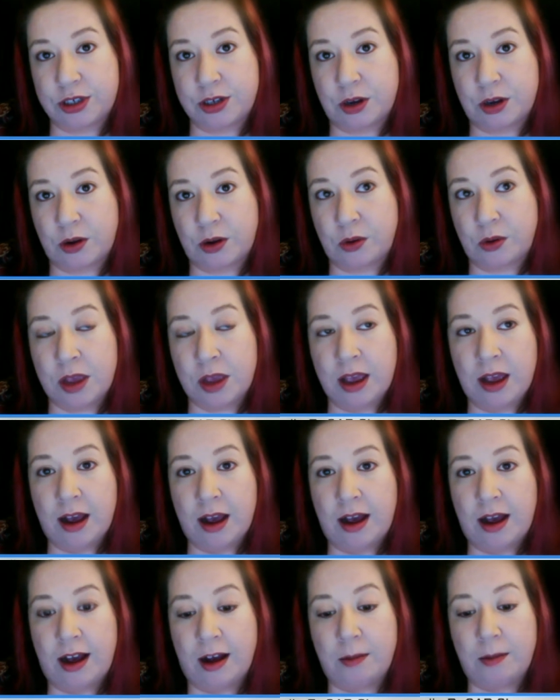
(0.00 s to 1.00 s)
So
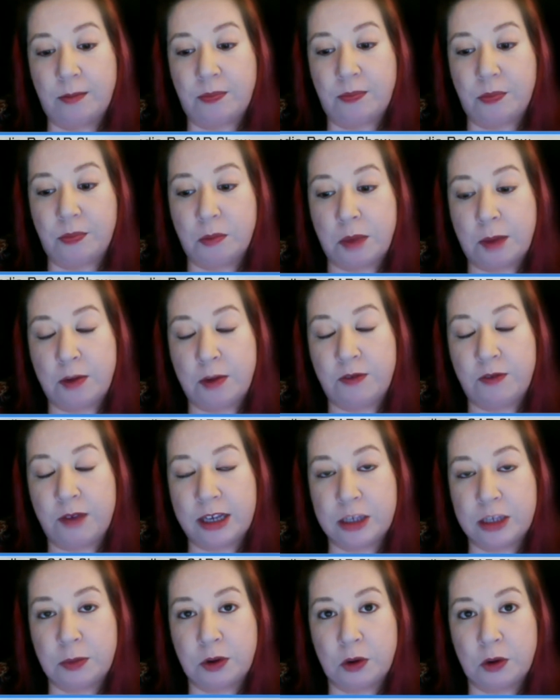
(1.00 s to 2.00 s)
maybe
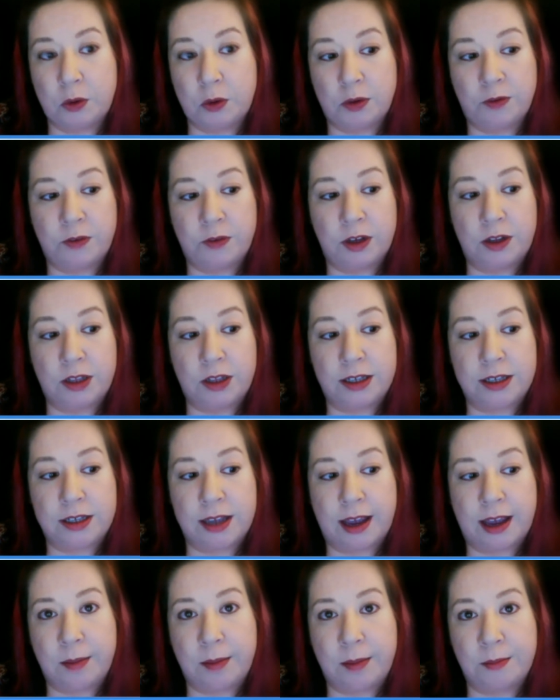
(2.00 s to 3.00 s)
Facebook will fill the
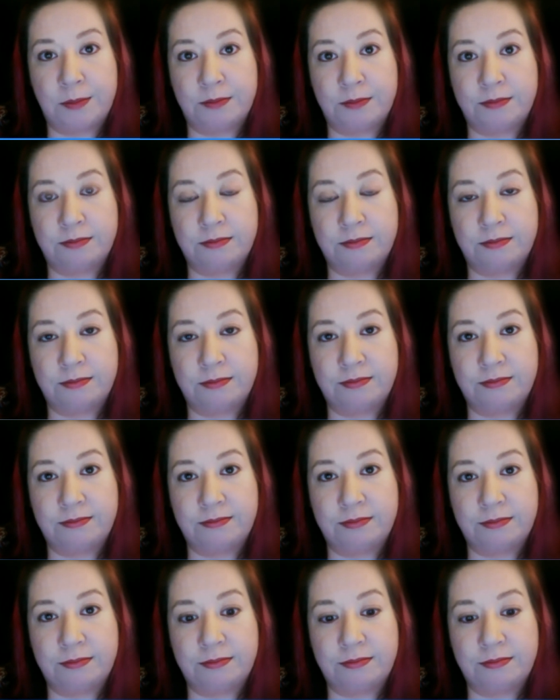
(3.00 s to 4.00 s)
same
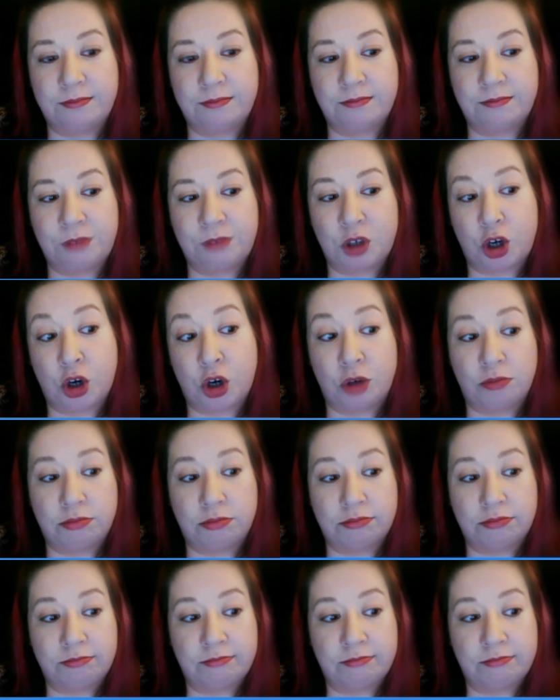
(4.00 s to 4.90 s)
turn.